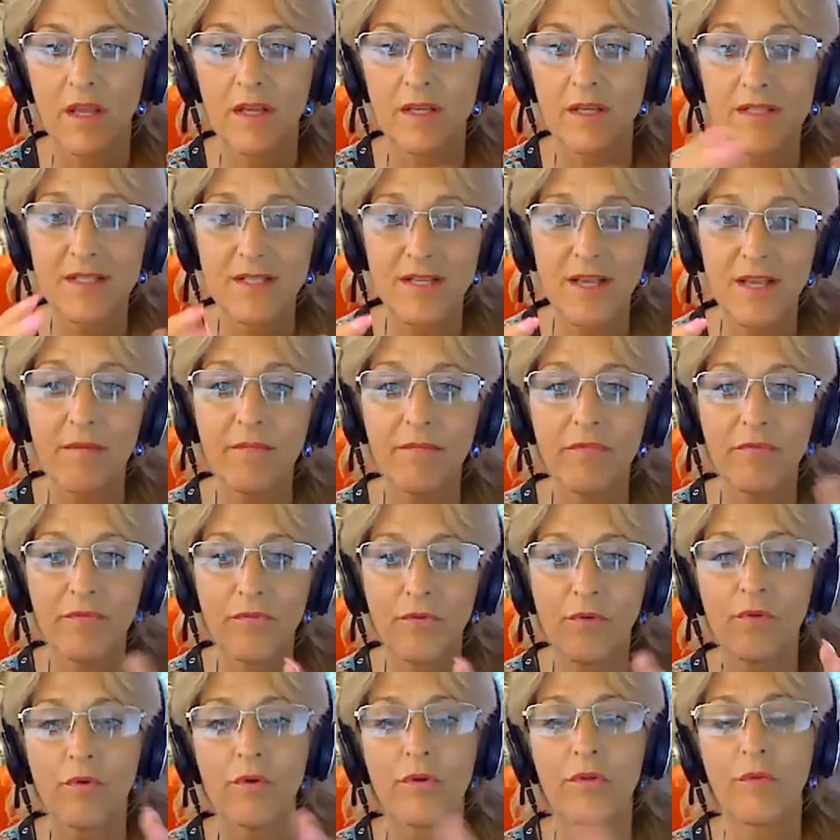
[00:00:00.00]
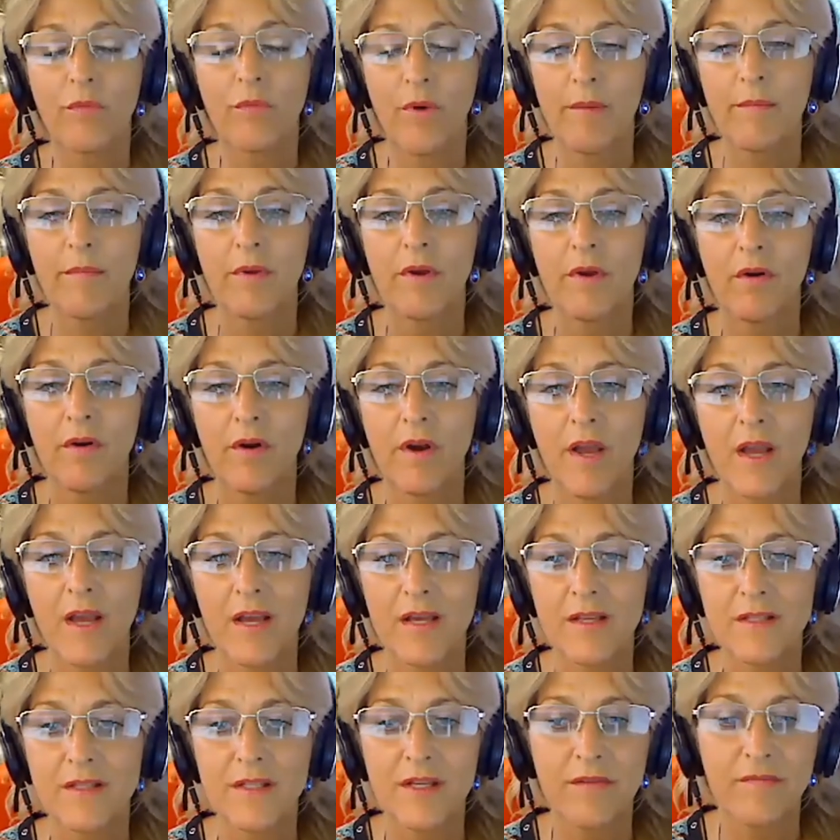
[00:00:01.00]
except for the webinar
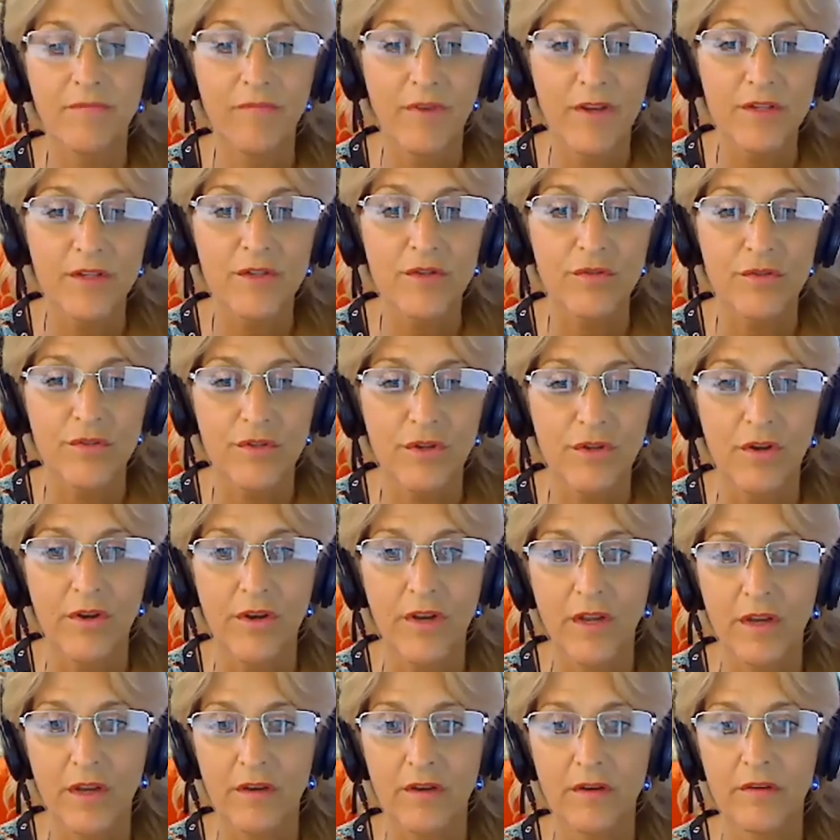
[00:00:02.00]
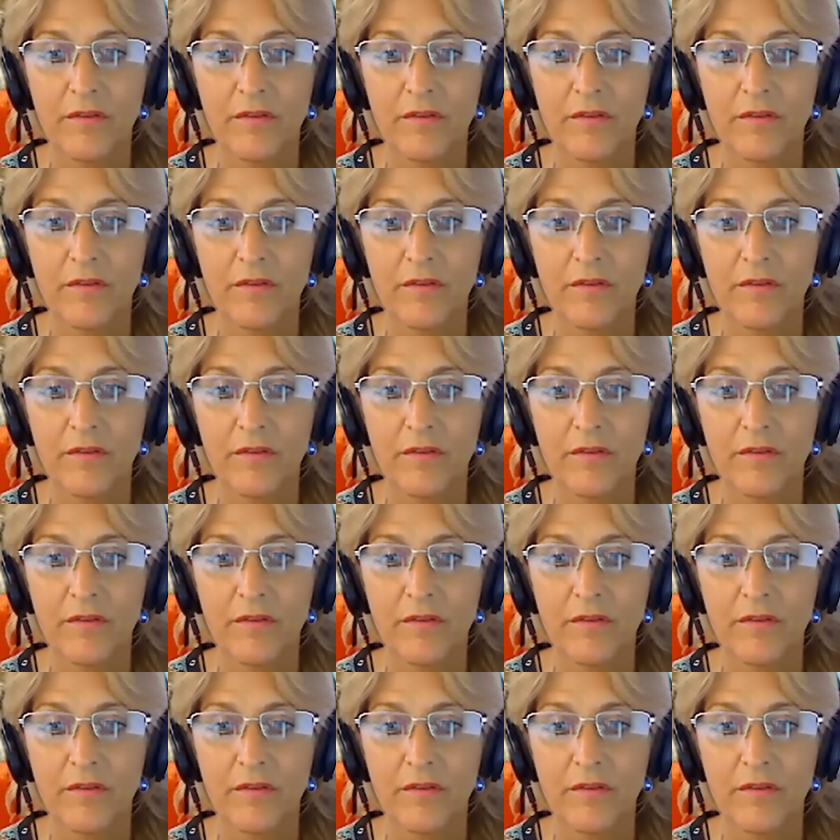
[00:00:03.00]
has investors on it.